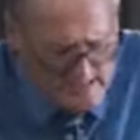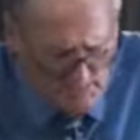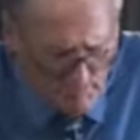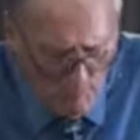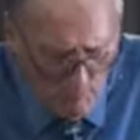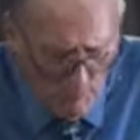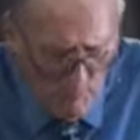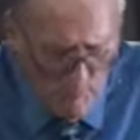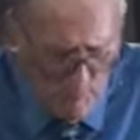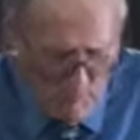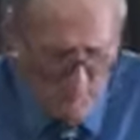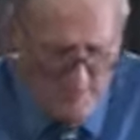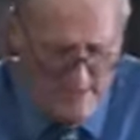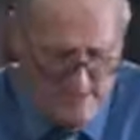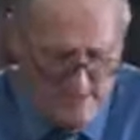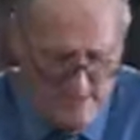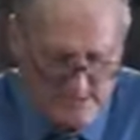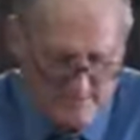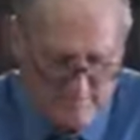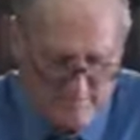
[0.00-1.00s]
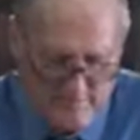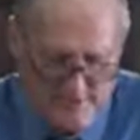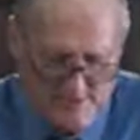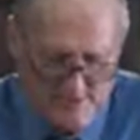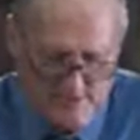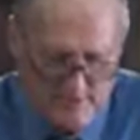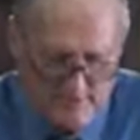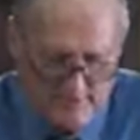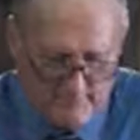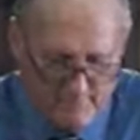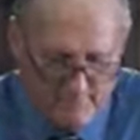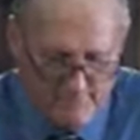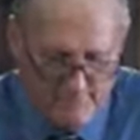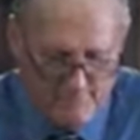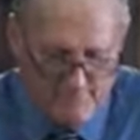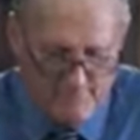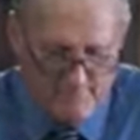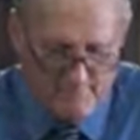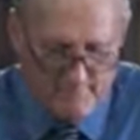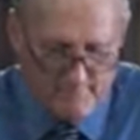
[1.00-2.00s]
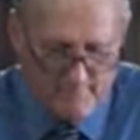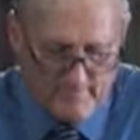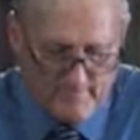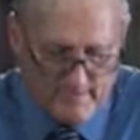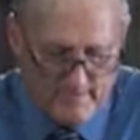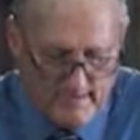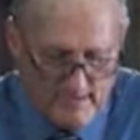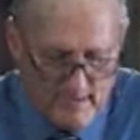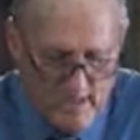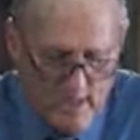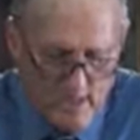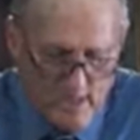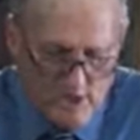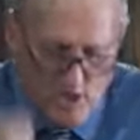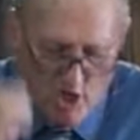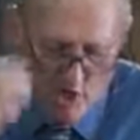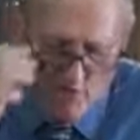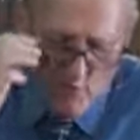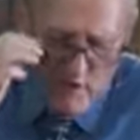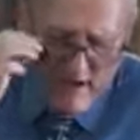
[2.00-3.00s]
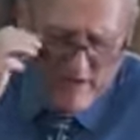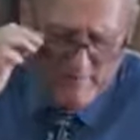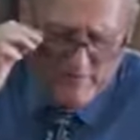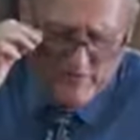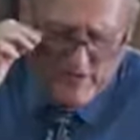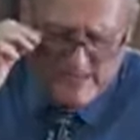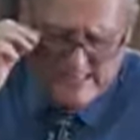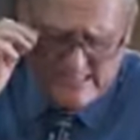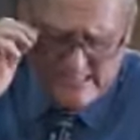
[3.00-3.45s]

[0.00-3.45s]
more than sufficient. John 1 verse